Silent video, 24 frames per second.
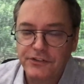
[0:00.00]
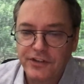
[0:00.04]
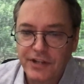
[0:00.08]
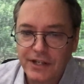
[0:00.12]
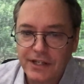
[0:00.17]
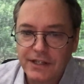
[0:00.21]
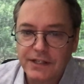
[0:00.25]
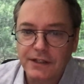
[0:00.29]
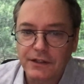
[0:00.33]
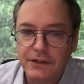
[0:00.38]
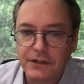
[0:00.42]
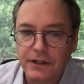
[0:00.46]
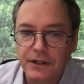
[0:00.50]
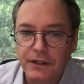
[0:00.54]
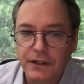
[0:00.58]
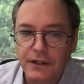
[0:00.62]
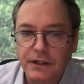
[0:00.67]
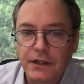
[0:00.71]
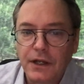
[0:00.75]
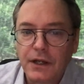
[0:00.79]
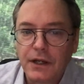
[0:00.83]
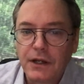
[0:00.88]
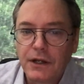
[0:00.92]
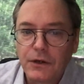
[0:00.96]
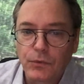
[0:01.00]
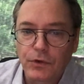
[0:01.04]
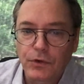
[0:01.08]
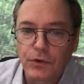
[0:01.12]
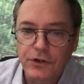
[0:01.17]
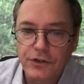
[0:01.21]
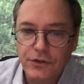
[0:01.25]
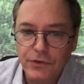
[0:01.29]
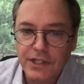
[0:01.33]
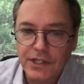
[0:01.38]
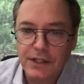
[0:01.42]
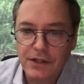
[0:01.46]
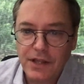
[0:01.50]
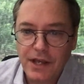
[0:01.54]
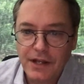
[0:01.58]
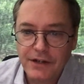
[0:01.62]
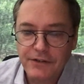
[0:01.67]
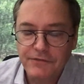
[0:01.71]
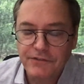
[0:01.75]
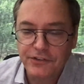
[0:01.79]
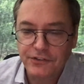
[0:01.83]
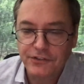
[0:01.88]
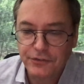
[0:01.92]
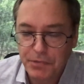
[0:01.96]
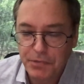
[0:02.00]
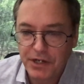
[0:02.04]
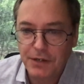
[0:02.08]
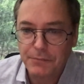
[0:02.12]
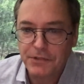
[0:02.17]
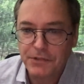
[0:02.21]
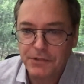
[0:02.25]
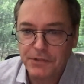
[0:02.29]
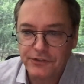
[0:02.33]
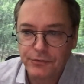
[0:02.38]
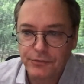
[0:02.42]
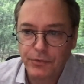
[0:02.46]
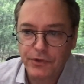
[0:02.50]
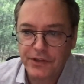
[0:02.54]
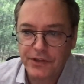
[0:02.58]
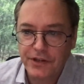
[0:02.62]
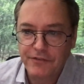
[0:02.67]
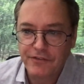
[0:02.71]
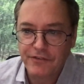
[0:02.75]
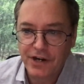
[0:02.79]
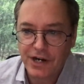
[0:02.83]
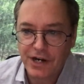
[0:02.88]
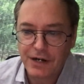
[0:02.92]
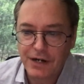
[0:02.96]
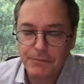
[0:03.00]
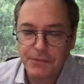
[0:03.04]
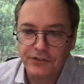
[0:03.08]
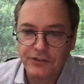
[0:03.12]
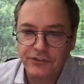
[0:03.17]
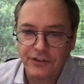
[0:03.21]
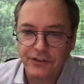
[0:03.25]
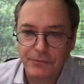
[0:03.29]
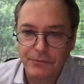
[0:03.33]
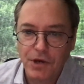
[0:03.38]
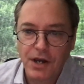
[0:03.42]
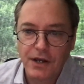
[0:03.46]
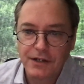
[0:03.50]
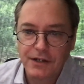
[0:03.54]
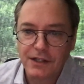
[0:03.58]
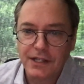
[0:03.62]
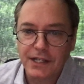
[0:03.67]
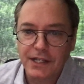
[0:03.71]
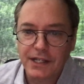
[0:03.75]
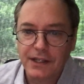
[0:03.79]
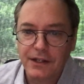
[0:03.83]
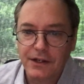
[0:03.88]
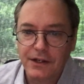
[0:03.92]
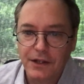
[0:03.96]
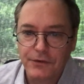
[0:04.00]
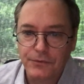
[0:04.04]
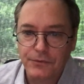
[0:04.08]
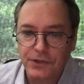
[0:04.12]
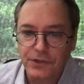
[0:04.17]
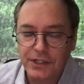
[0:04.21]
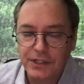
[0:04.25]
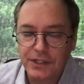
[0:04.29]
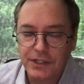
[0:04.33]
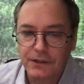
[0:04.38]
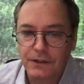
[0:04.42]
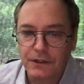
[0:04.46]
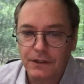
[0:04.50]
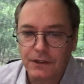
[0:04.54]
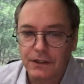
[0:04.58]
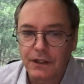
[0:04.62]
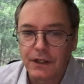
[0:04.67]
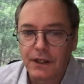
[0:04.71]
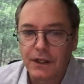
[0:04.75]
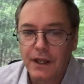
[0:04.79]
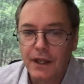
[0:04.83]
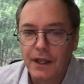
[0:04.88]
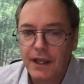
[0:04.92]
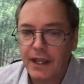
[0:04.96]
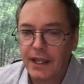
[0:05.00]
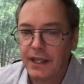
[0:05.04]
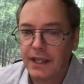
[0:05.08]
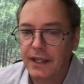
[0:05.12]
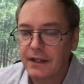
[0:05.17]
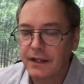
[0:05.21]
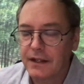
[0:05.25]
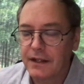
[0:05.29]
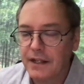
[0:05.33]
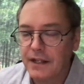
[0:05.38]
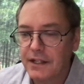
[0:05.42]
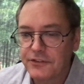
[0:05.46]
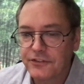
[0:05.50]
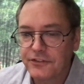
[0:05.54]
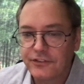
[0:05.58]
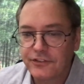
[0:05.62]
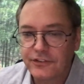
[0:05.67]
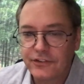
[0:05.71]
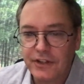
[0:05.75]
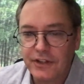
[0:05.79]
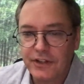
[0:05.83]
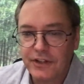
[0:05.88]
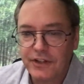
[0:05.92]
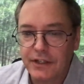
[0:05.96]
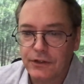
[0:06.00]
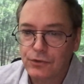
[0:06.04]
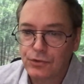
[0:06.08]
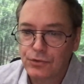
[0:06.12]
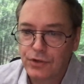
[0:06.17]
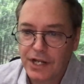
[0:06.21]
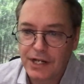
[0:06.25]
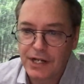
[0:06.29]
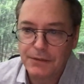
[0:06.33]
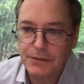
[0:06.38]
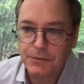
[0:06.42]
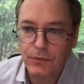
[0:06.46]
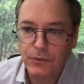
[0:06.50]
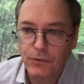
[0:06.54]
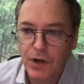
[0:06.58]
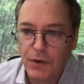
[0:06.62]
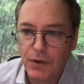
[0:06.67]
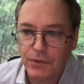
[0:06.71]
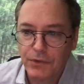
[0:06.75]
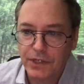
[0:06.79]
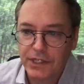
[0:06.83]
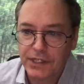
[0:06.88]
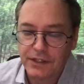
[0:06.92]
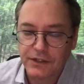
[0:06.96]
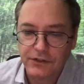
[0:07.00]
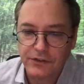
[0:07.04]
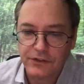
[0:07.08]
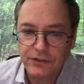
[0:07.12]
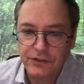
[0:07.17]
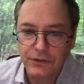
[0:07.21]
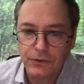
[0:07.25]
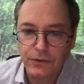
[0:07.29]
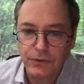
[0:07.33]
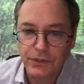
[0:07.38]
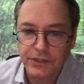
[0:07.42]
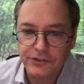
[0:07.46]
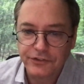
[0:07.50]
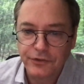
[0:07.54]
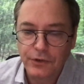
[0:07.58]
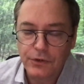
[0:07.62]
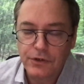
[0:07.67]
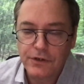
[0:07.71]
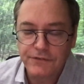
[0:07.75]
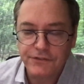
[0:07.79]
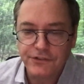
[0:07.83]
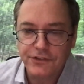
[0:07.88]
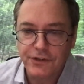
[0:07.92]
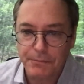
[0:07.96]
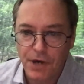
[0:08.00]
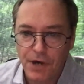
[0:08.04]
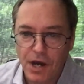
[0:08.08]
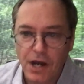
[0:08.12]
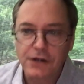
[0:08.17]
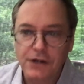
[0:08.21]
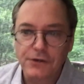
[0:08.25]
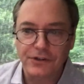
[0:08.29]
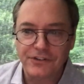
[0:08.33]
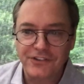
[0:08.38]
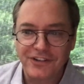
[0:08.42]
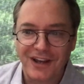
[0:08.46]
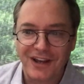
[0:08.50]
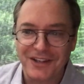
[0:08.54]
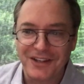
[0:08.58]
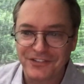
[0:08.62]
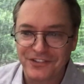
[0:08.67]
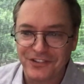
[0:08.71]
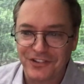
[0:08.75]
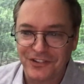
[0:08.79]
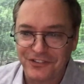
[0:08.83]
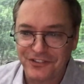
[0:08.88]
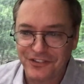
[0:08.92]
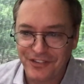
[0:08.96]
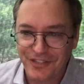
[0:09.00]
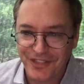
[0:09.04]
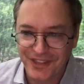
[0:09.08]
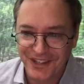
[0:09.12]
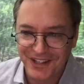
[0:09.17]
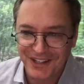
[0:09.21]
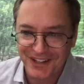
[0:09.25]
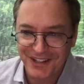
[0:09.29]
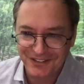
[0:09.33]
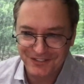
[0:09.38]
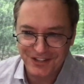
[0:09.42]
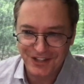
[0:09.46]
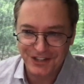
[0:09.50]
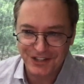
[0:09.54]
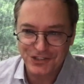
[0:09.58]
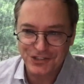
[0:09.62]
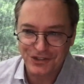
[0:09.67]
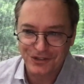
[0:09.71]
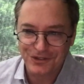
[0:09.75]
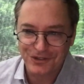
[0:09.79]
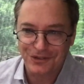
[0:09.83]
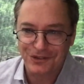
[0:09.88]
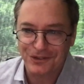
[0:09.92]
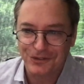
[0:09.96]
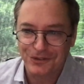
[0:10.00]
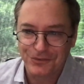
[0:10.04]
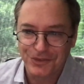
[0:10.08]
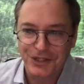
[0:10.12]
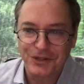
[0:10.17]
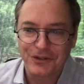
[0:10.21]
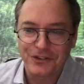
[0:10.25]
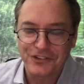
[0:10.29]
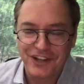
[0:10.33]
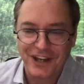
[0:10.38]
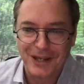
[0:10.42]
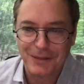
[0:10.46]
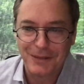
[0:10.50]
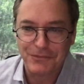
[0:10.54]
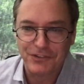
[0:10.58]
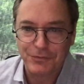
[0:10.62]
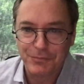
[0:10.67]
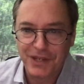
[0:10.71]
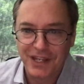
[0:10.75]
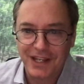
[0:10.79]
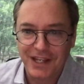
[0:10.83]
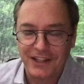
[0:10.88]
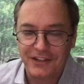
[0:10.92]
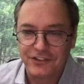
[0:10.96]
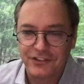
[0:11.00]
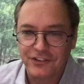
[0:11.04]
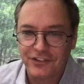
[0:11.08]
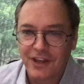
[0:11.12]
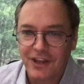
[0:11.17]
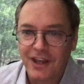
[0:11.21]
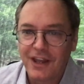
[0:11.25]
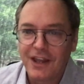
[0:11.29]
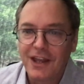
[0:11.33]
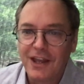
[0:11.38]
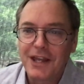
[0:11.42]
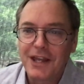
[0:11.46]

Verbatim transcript: particular, we're doing a lot of experiments with environments and modeling in Unreal. And it's incredible what we can do. It sort of democratizes the digital real time space